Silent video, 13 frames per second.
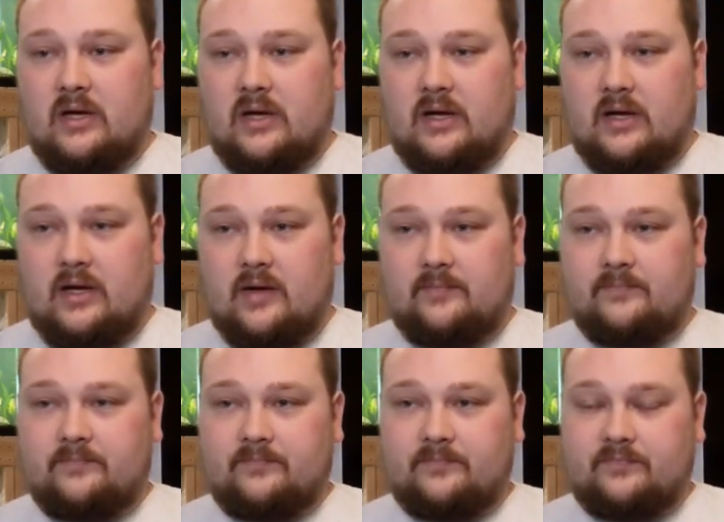
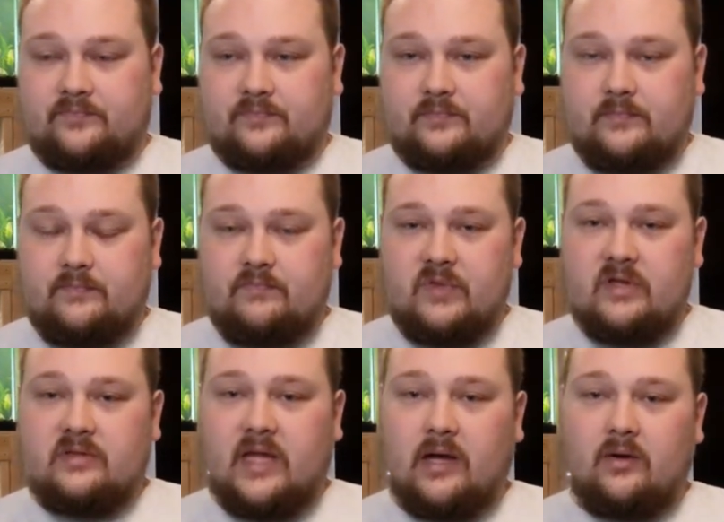
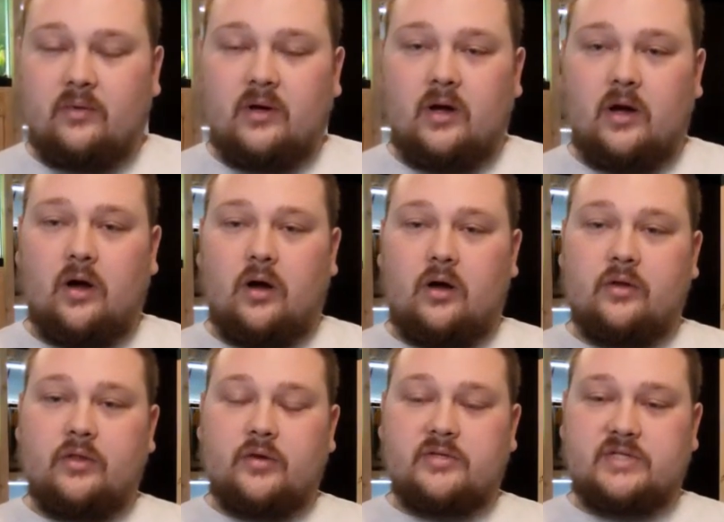Now,
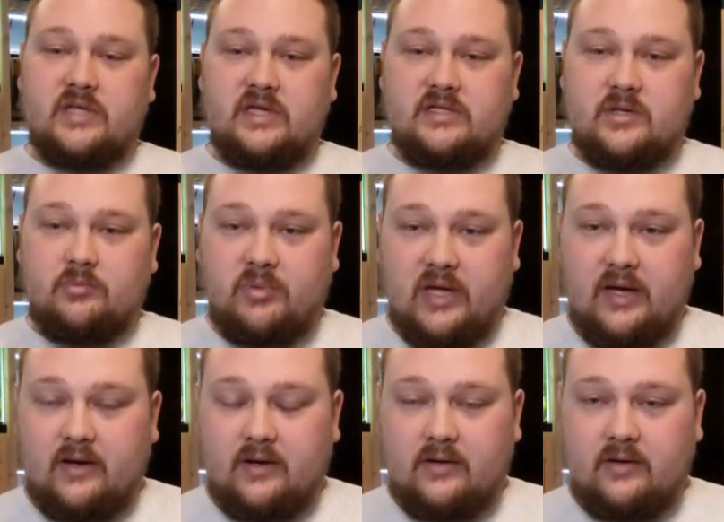all those things
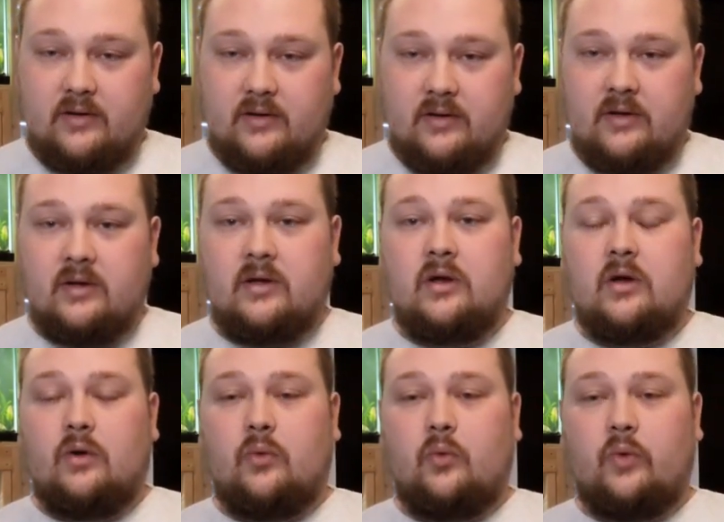compared,
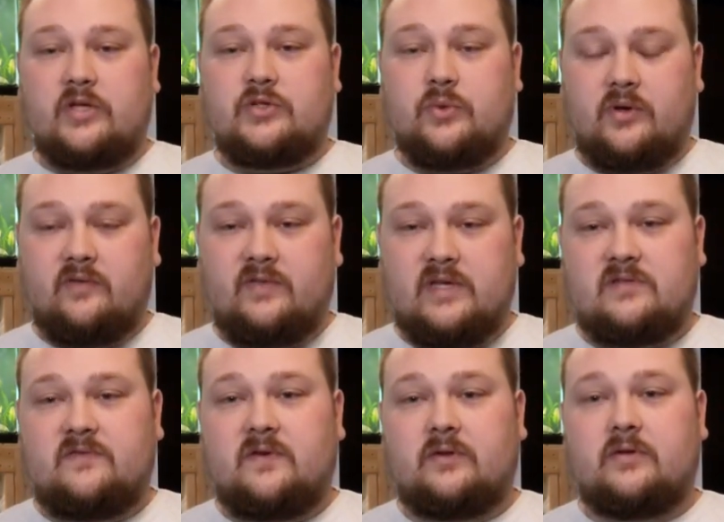which one of these
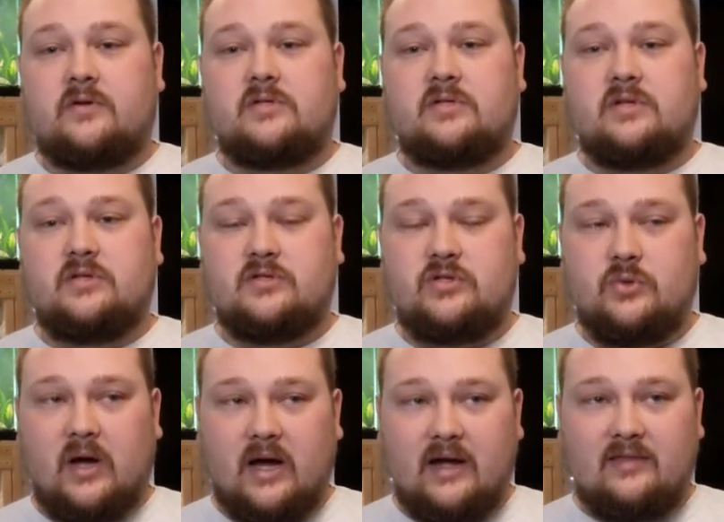filters
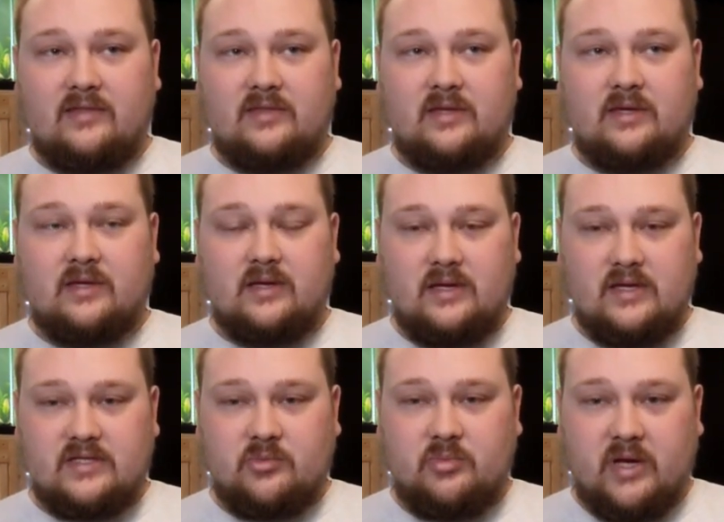do I think is the